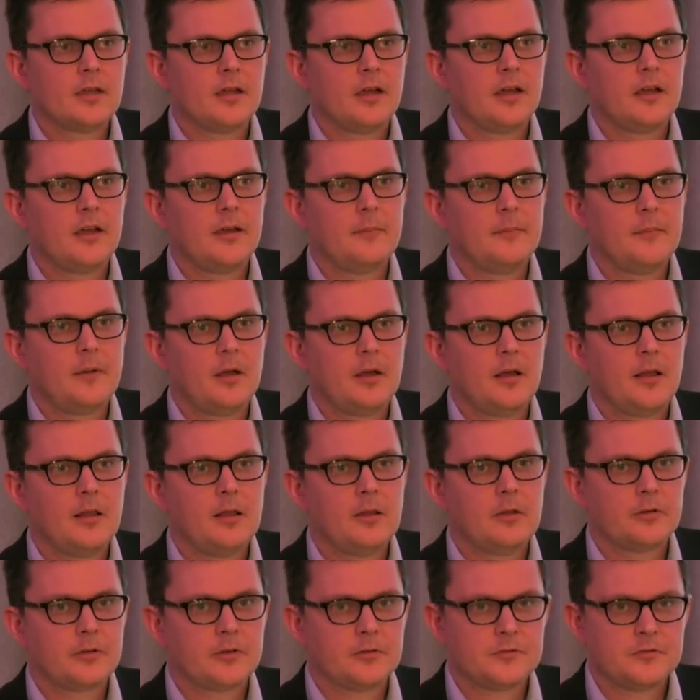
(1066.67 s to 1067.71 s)
A
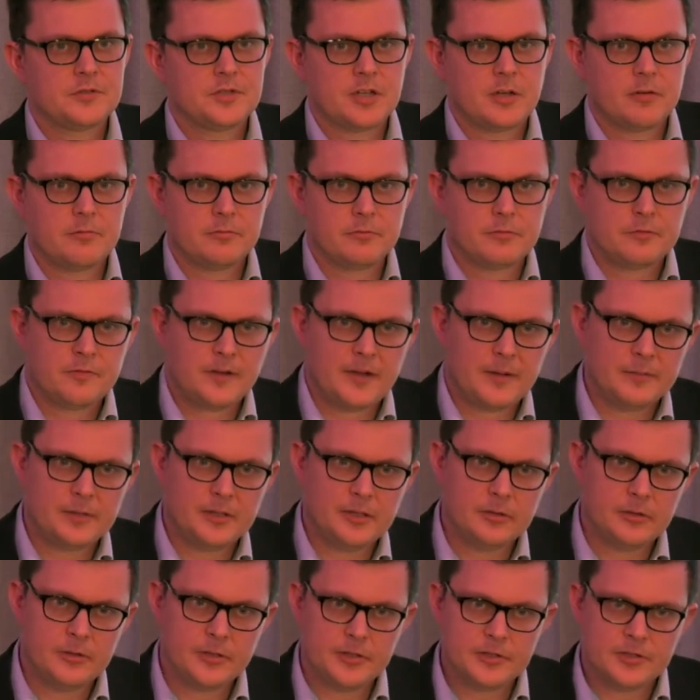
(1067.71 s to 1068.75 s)
lot of general
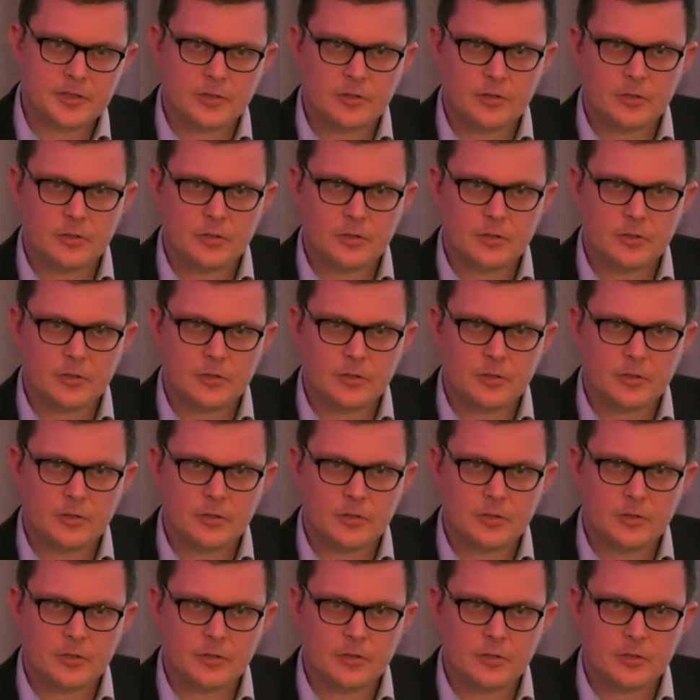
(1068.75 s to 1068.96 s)
family lawyers